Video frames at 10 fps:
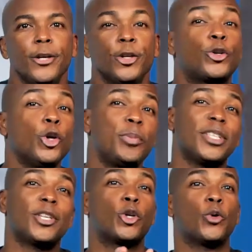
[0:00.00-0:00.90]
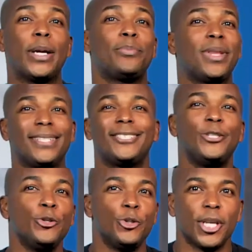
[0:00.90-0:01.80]
Your group is a great place to
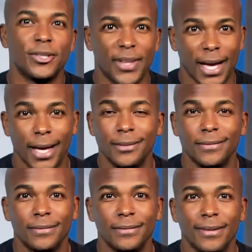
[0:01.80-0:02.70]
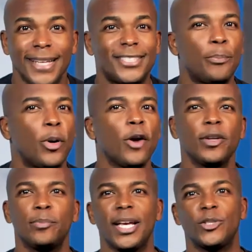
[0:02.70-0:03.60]
do just that. It's a
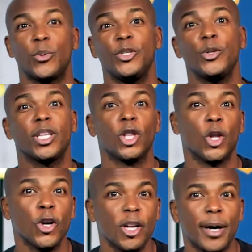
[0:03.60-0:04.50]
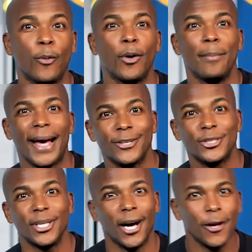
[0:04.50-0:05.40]
perfect place where you can learn about what matters
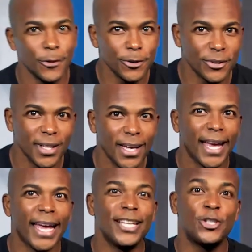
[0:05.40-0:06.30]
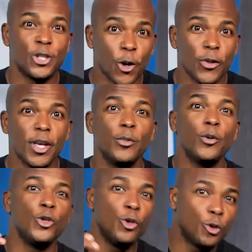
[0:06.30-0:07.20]
to others and show
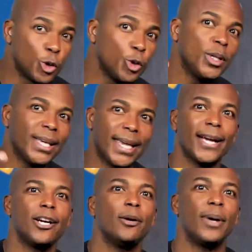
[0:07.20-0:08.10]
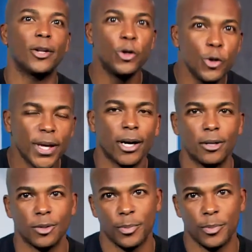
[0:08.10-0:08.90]
them you truly care about who they are as a